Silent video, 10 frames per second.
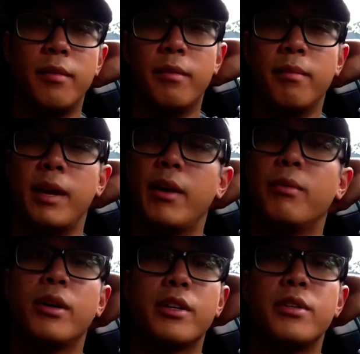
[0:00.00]
may
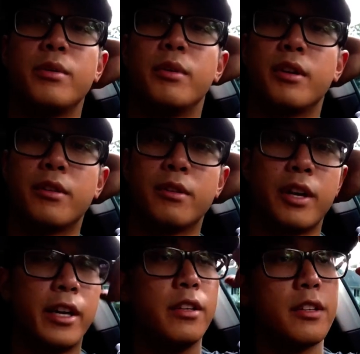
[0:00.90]
want to do another
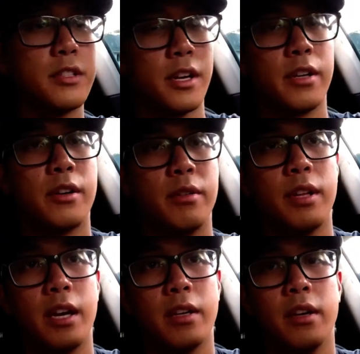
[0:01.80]
light because I know
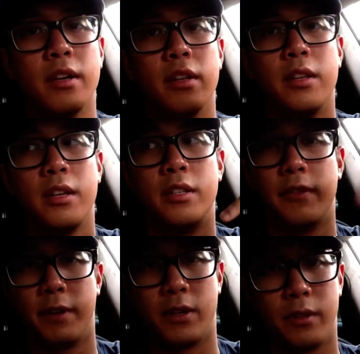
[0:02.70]
that the
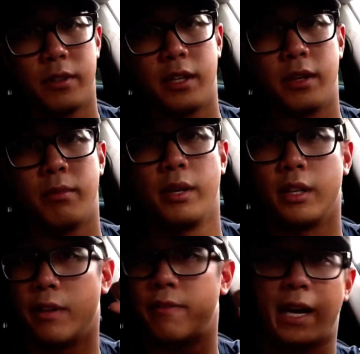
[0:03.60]
difficulty
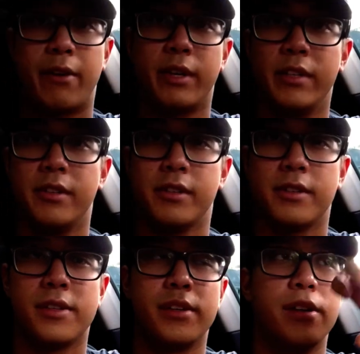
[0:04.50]
really varies.
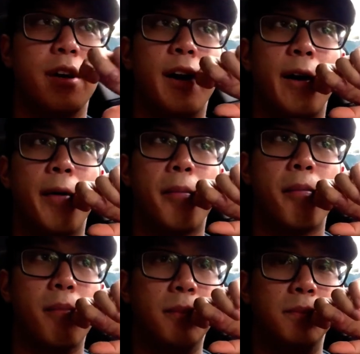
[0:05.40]

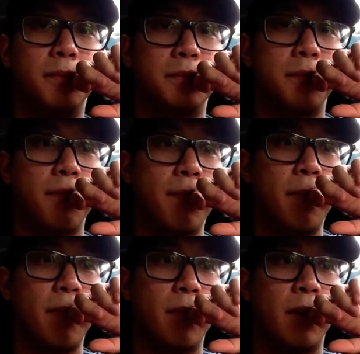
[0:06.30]
Um,
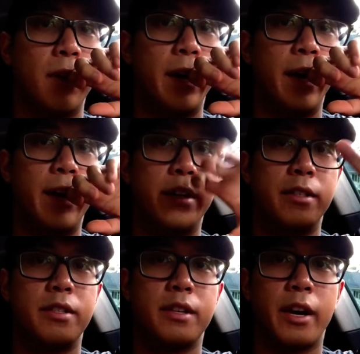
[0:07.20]

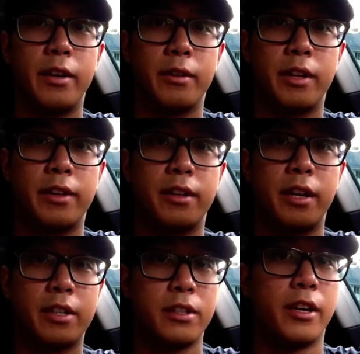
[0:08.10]
and I know that the
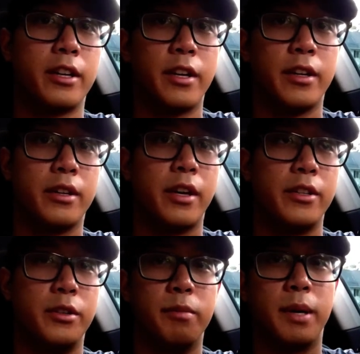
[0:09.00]
next light I
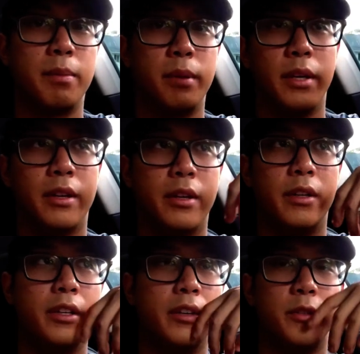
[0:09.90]
do might be,
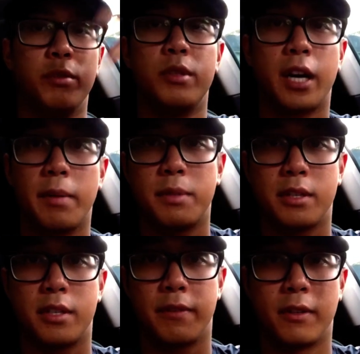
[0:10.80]
2 times
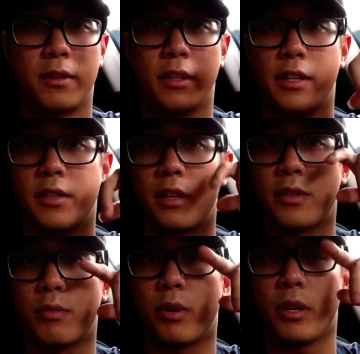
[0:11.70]
as difficult as
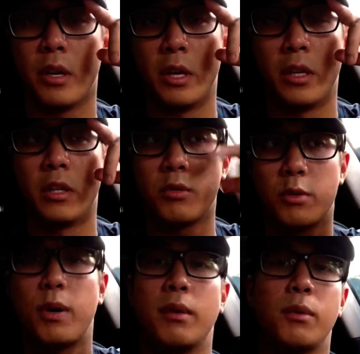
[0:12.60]
this one. This was
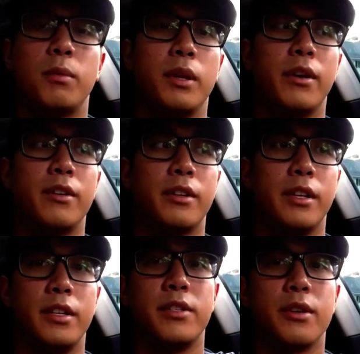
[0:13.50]
probably on the
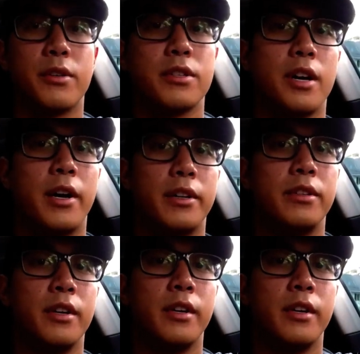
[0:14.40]
easier side.